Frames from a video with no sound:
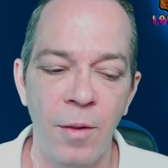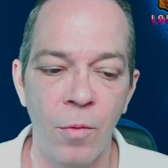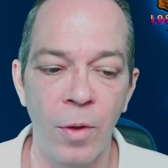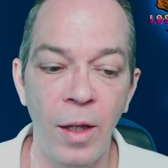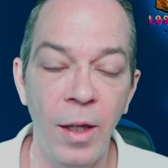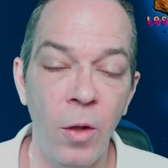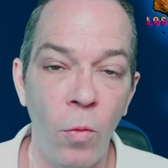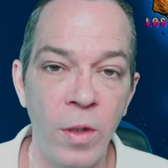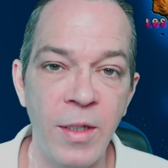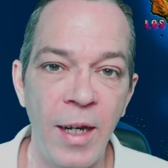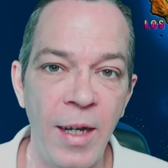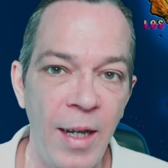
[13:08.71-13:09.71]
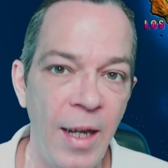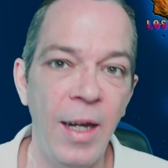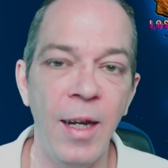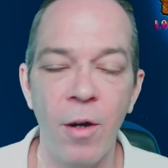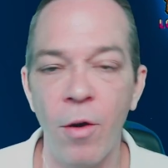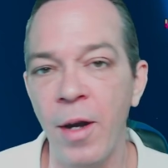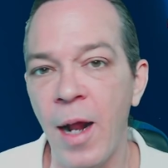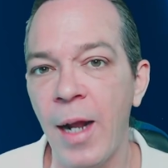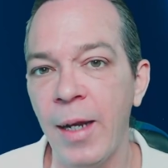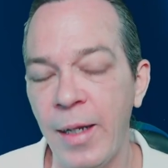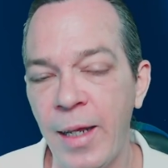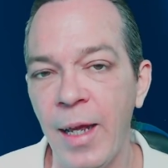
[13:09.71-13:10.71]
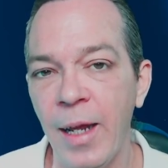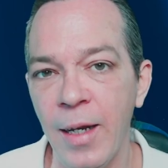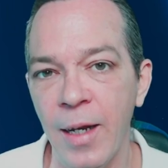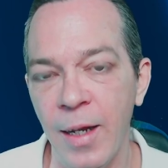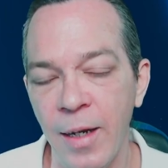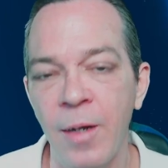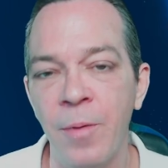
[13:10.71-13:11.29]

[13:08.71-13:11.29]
really the ones that need it are not getting it.